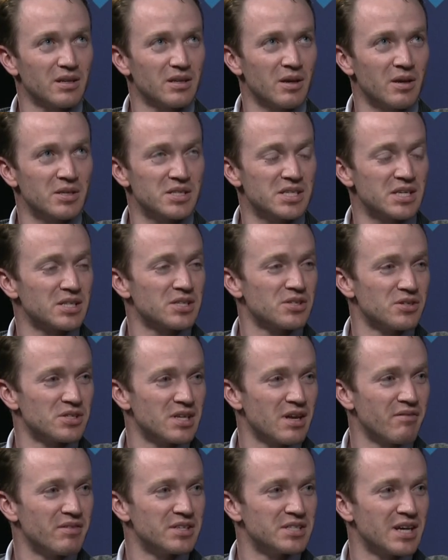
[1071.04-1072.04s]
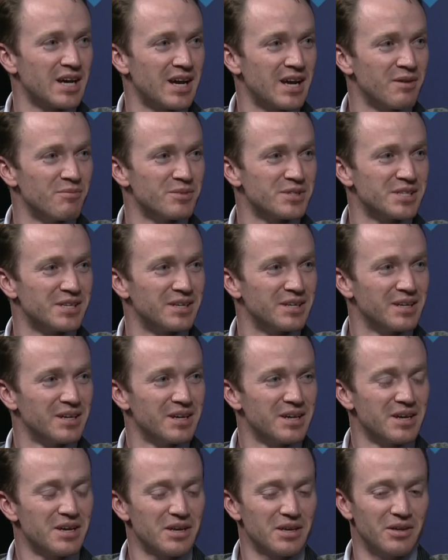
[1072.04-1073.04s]
uh, six or seven times. And,
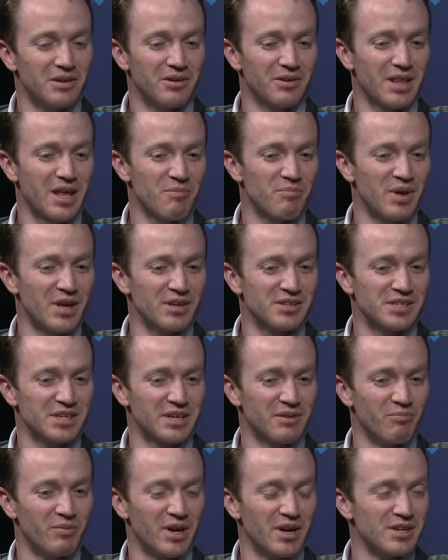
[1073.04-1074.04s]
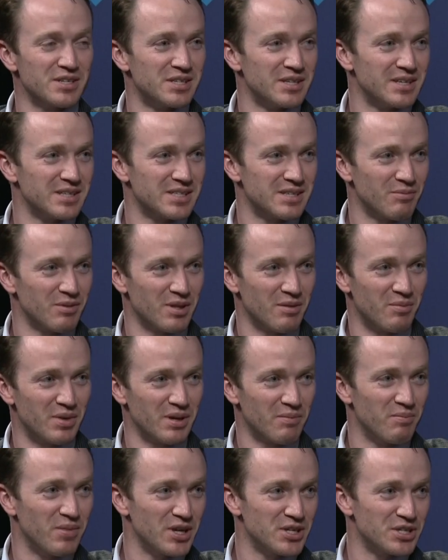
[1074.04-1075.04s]
you know, that pales in comparison to some of the
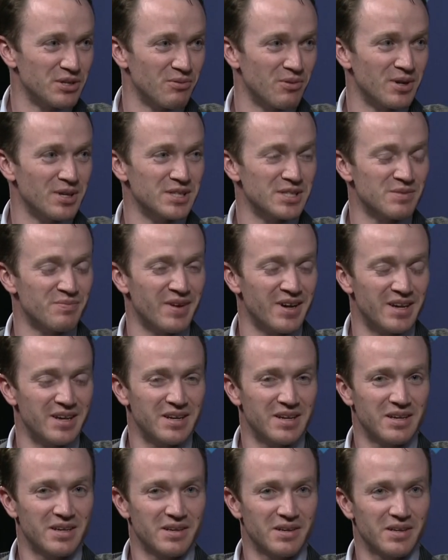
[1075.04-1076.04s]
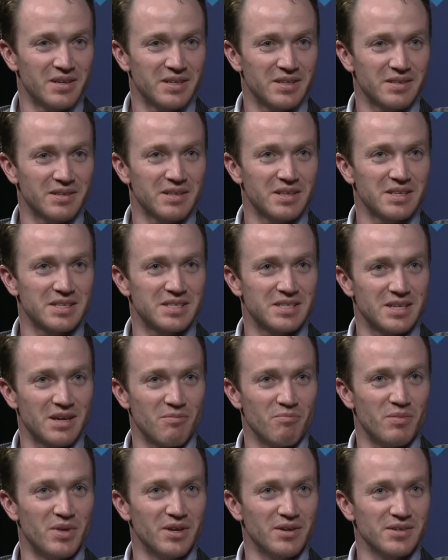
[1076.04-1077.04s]
big budget ones. But
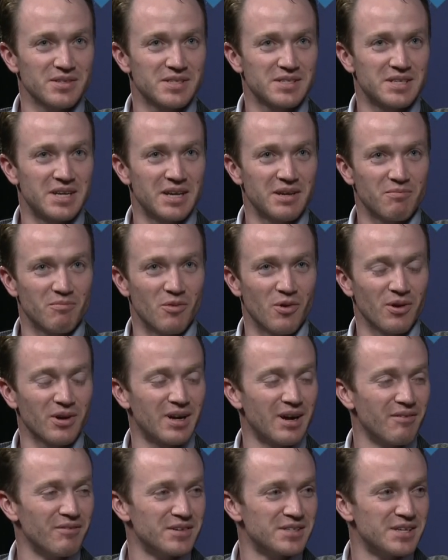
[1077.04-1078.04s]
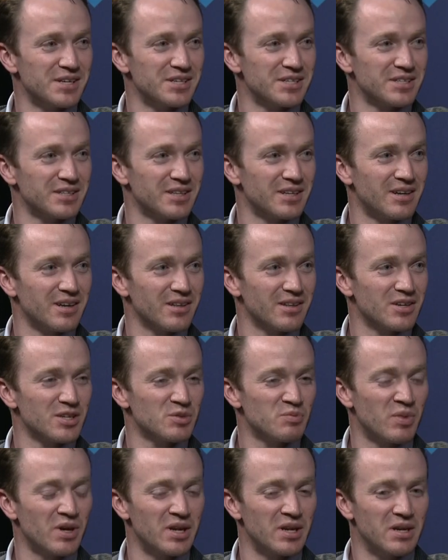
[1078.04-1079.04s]
some bills take more conversation than
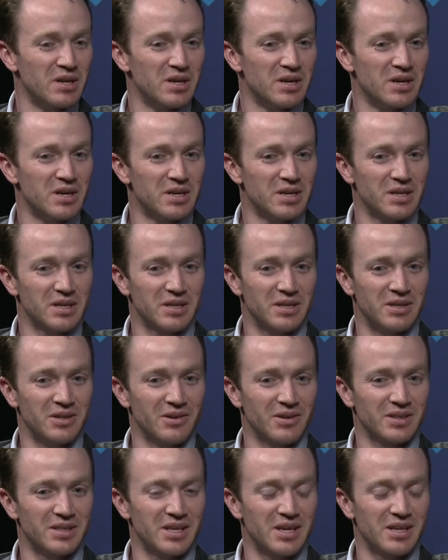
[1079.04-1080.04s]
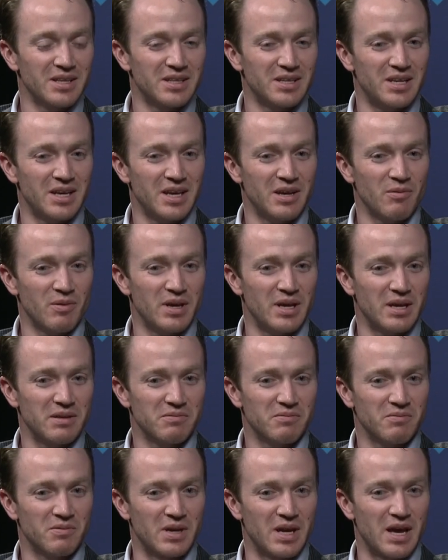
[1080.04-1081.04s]
others. But, you know, at the end of the day, we,
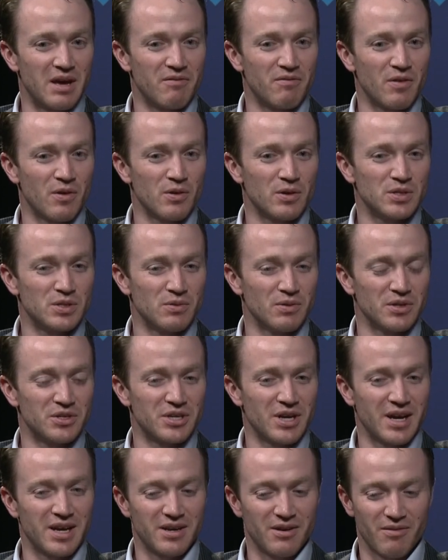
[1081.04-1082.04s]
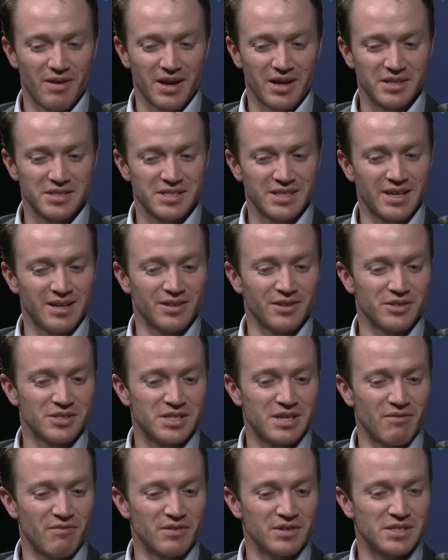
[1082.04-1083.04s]
we had folks who were trying to reconcile those
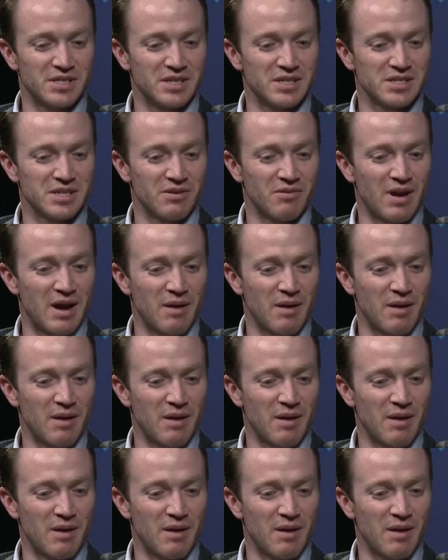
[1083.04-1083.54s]
differences and